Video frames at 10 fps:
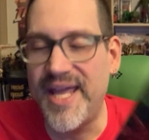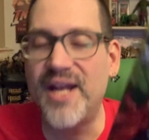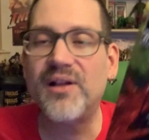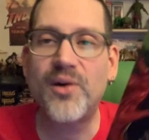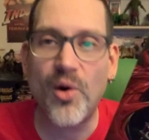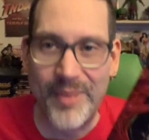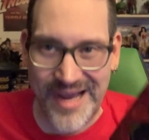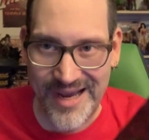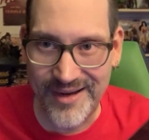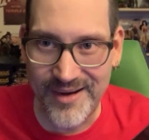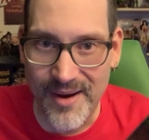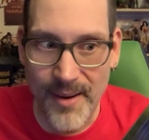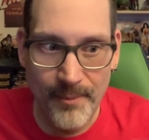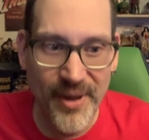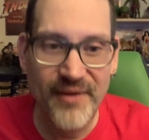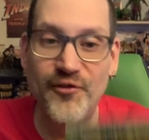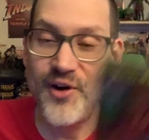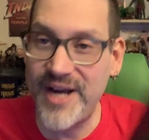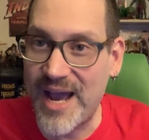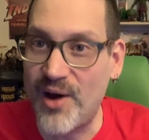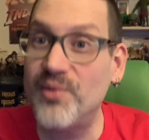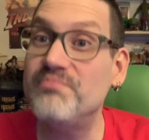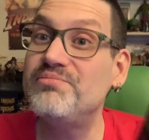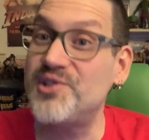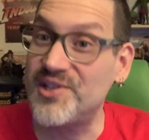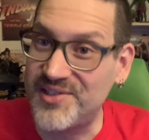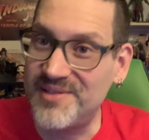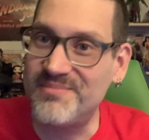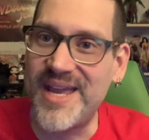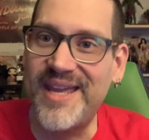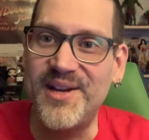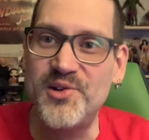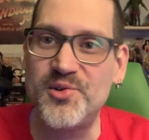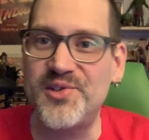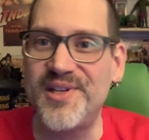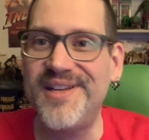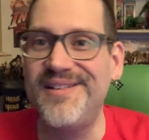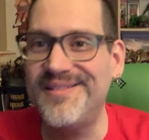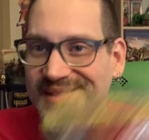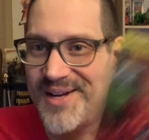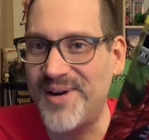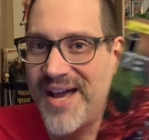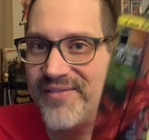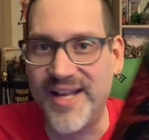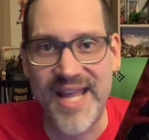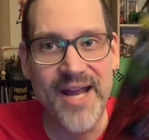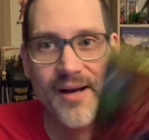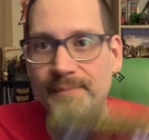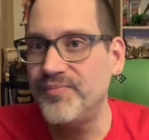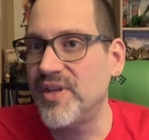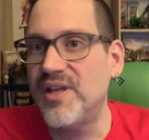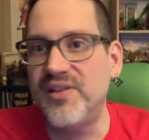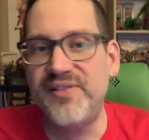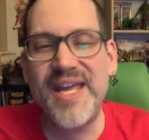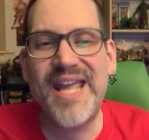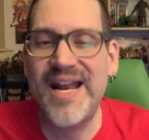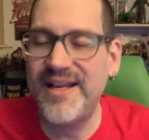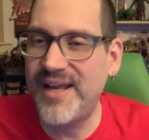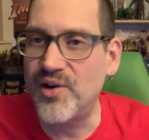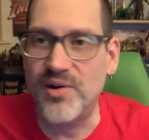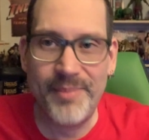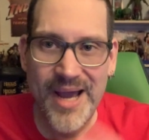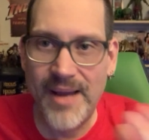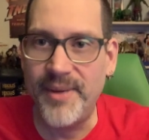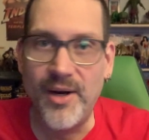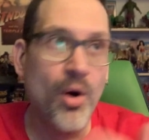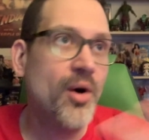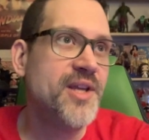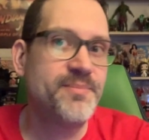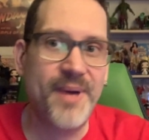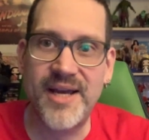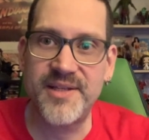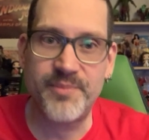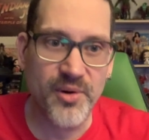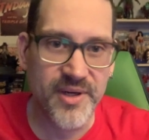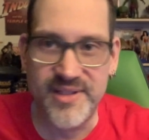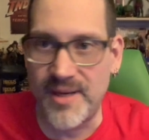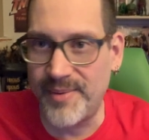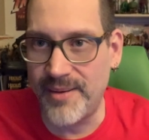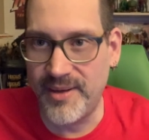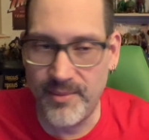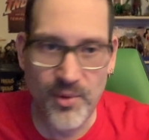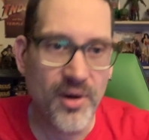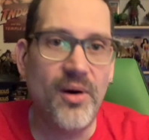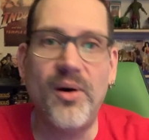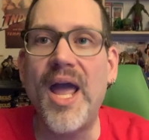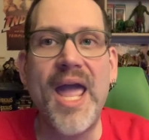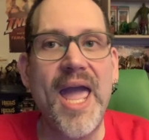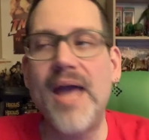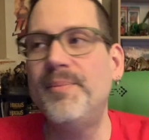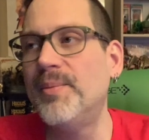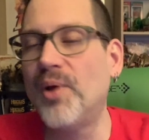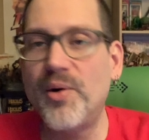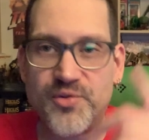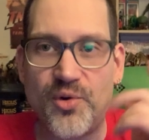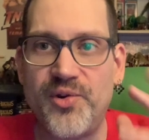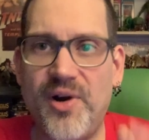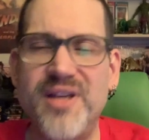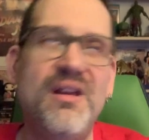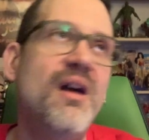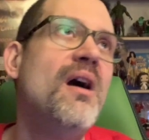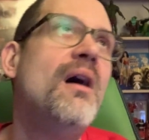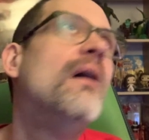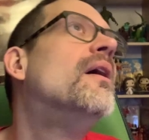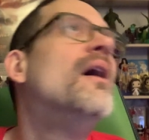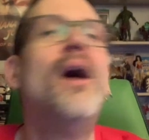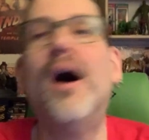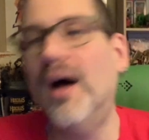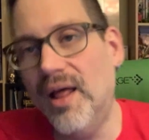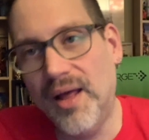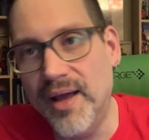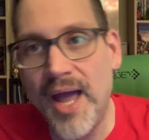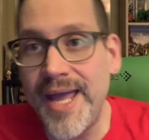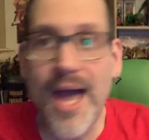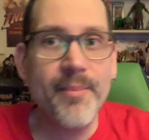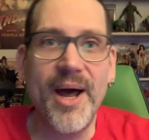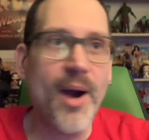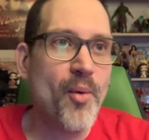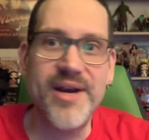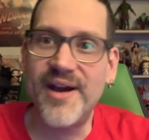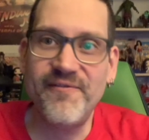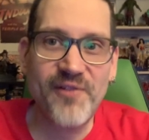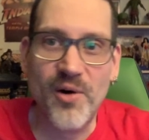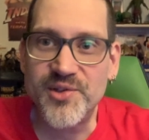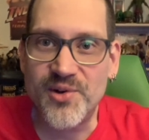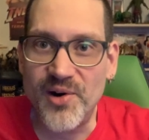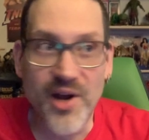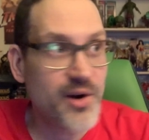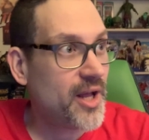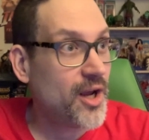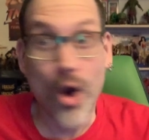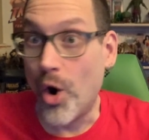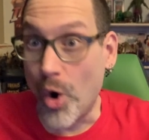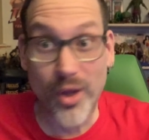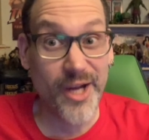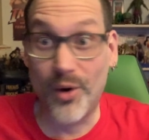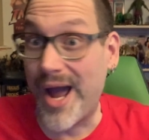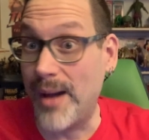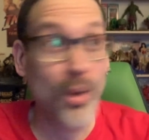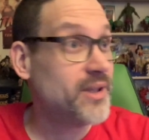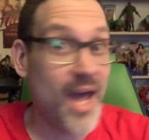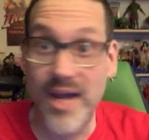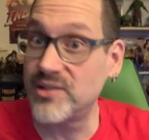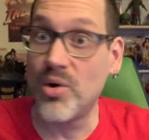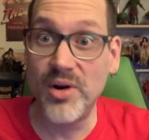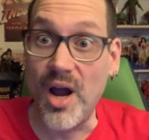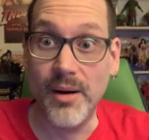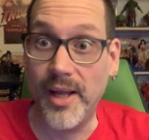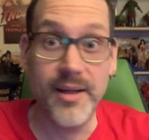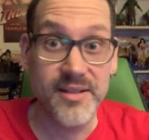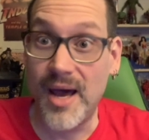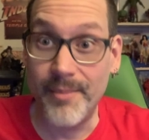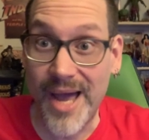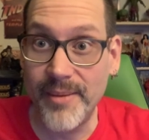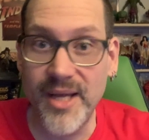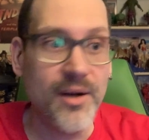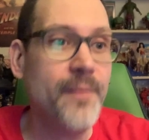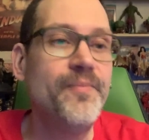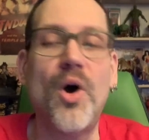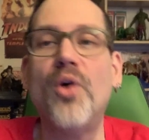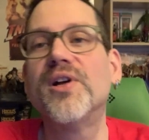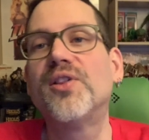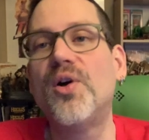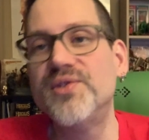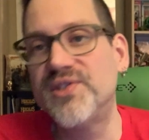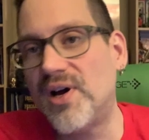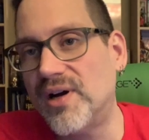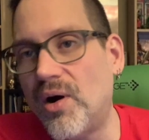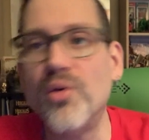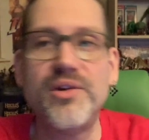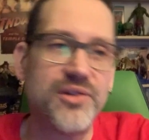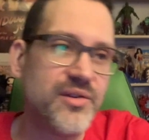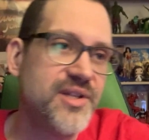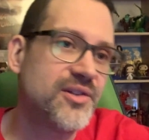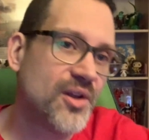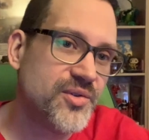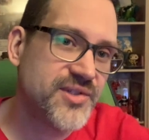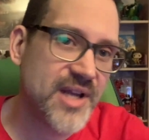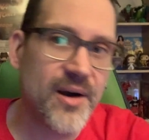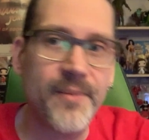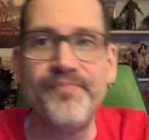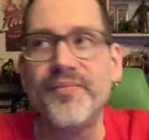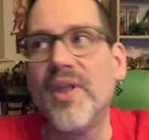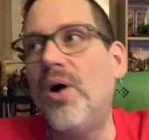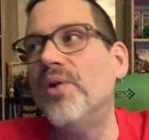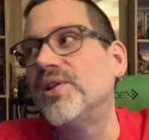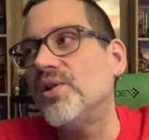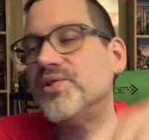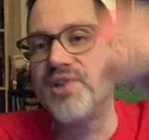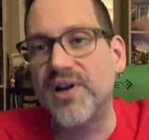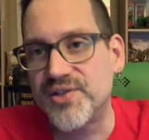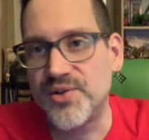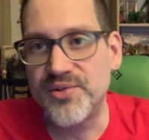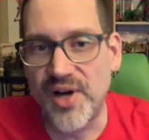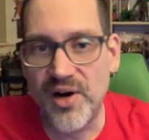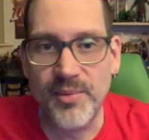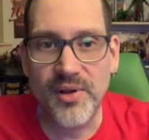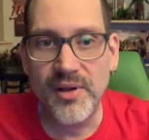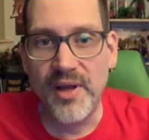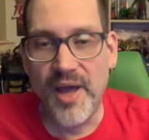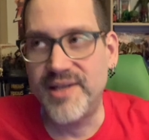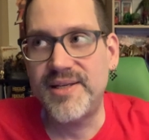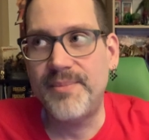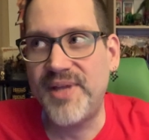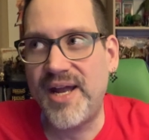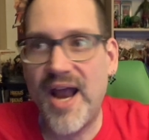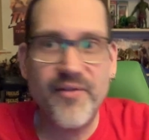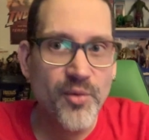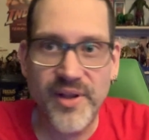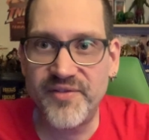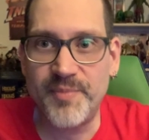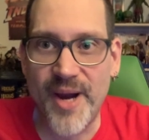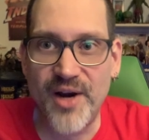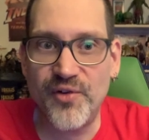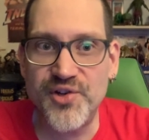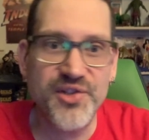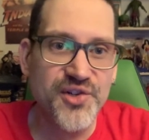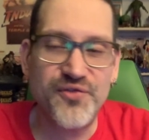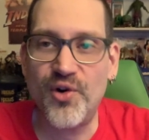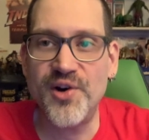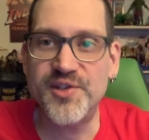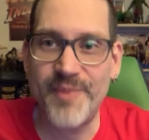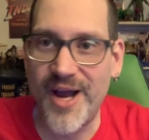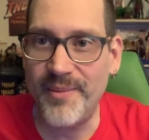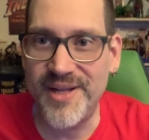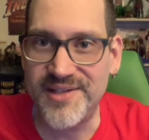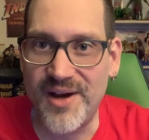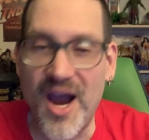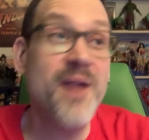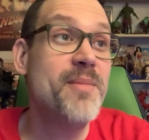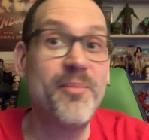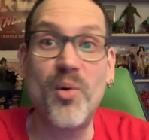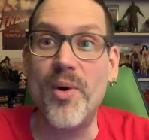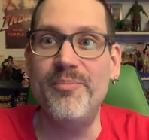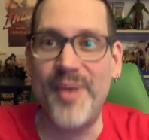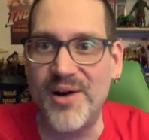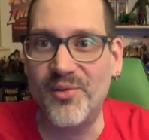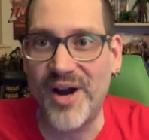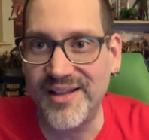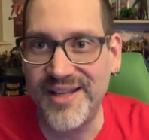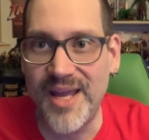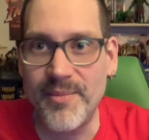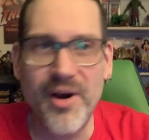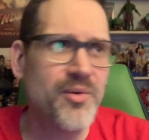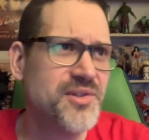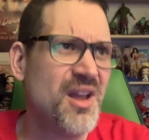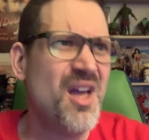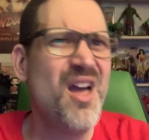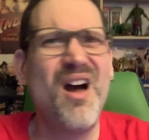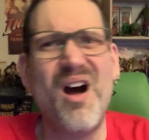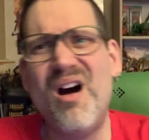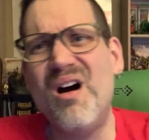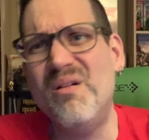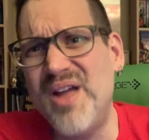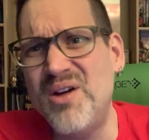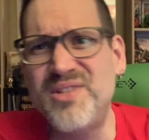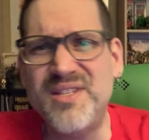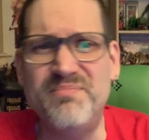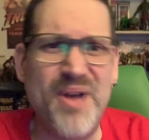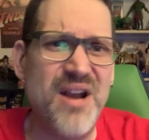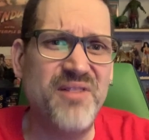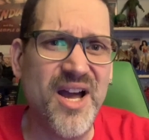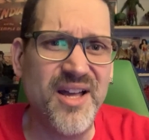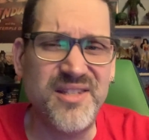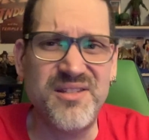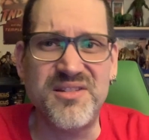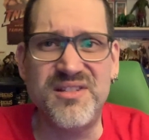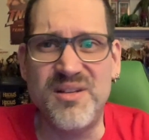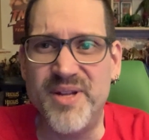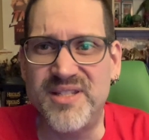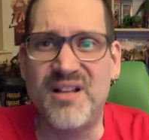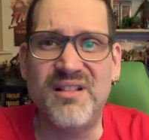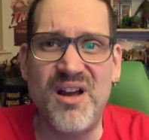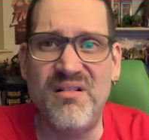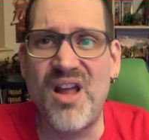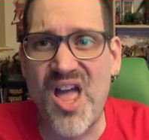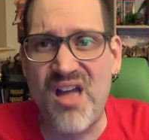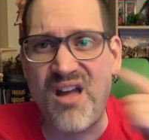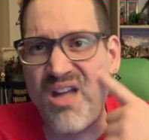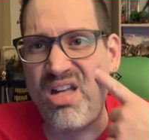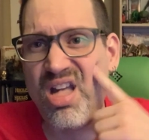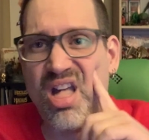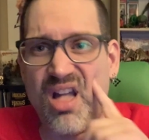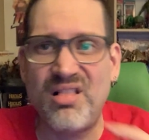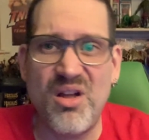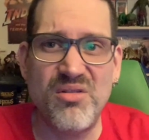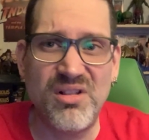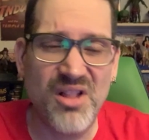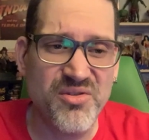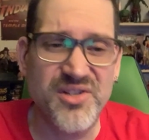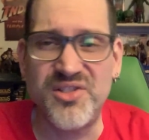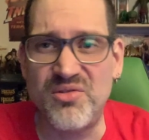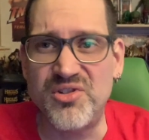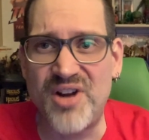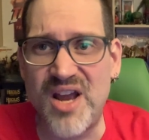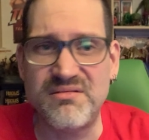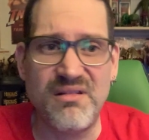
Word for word: It'll go back. But for now, just to make it interesting, they don't have it. Again, take any character. Batman. Oh, his back's broken. He's not Batman anymore. Oh, and people always roll their eyes. Oh, uh, yeah, but when Nightfall was going on, you're like, holy crap, what the heck's going on? Like, it's not Batman. You know, oh, the Clone Saga. Oh, there's all these clones now. Oh, the Clone Saga is so terrible, except that everyone loves Spider-Verse and there's four hundred Spider-Mans now. I remember when Ben Reilly came out, everyone's like, oh, man, who's this Ben Reilly? This is so stupid. It's a clown. Ah, clown. Clowns are so trash.